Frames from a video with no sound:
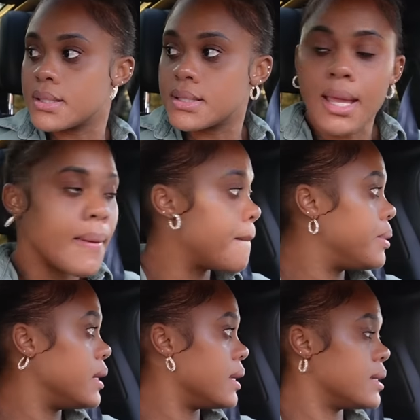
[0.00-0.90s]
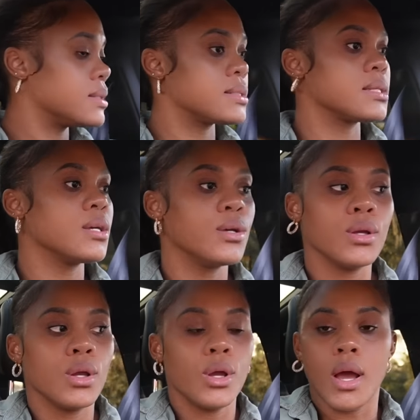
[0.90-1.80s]
the same place
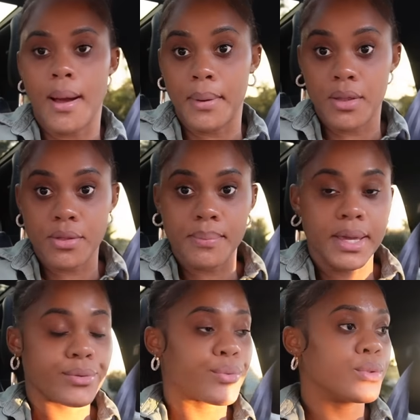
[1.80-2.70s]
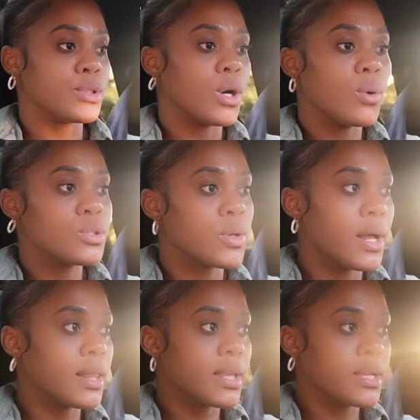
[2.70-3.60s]
I'm on the main road now so I'll